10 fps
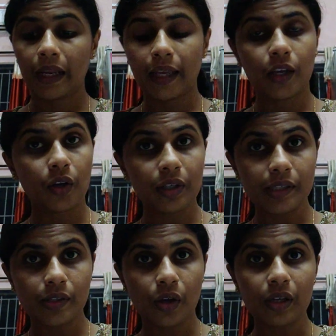
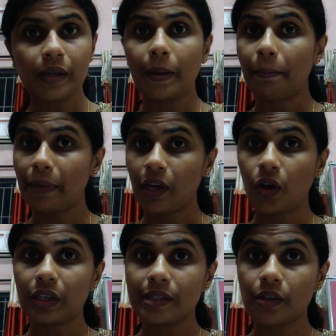iconazole,
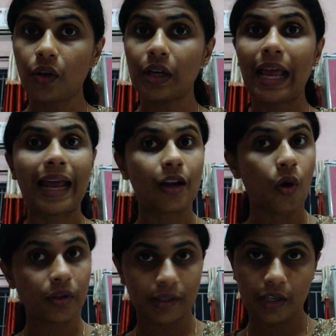miconazole and
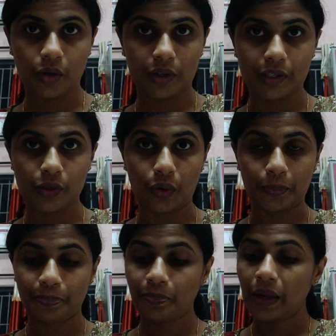oxyconazole,
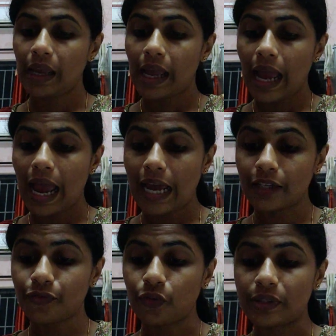
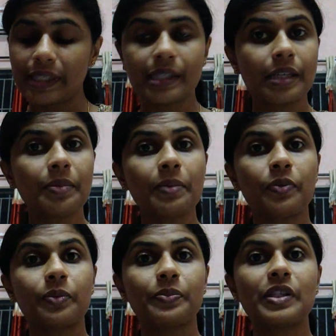and for systemic
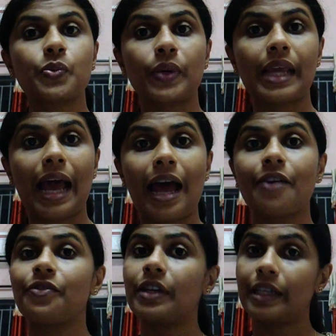purpose we
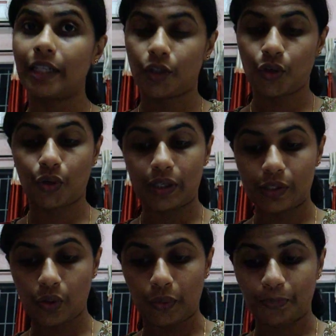have
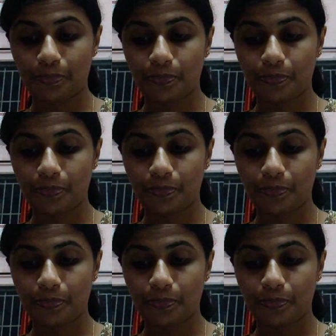ketoconazole.